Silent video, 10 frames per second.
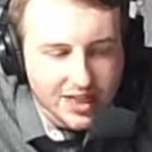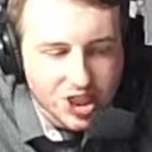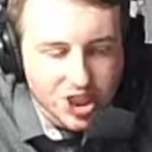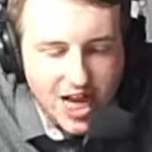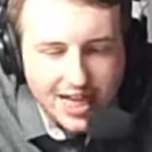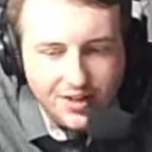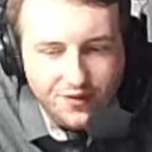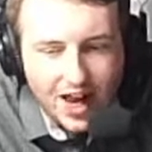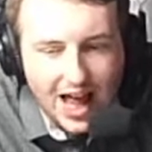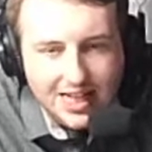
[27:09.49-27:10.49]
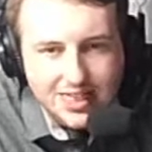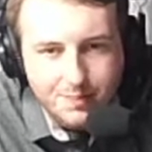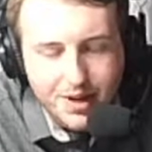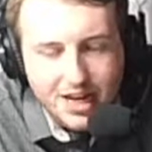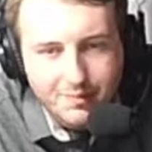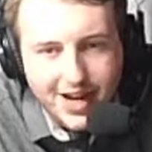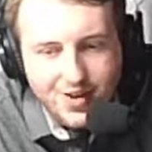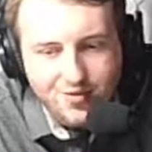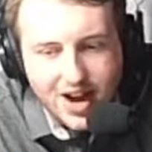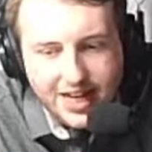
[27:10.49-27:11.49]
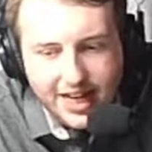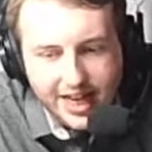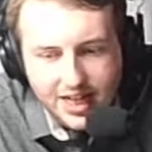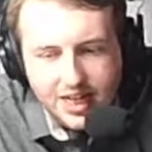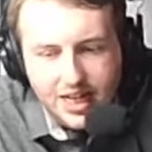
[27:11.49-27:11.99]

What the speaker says: The checkered flags are being made ready.